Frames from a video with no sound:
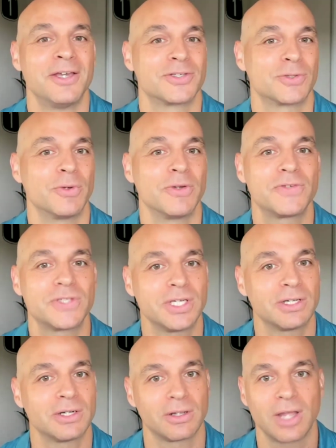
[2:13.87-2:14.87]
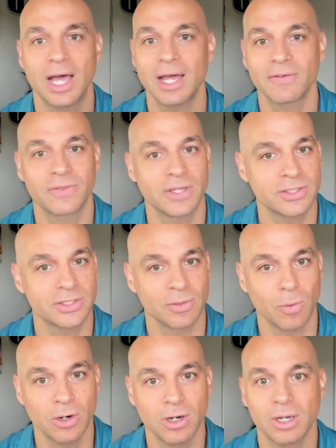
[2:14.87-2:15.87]
So we've seen a lot of things that
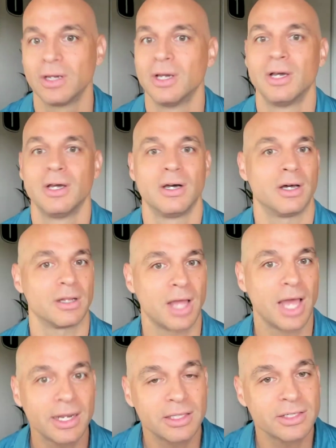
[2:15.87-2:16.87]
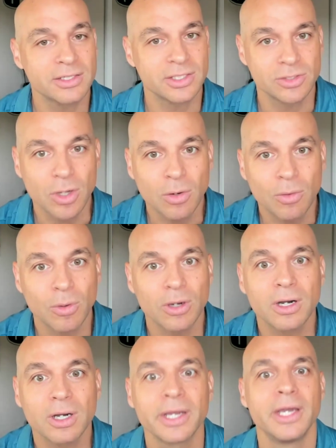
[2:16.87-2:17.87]
work, a lot of things that don't
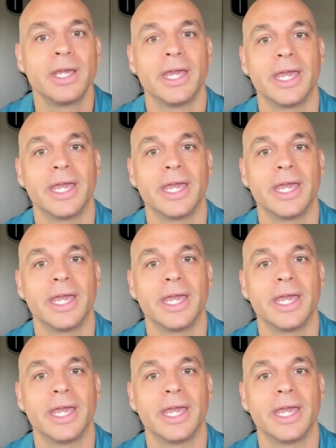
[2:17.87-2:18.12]
work.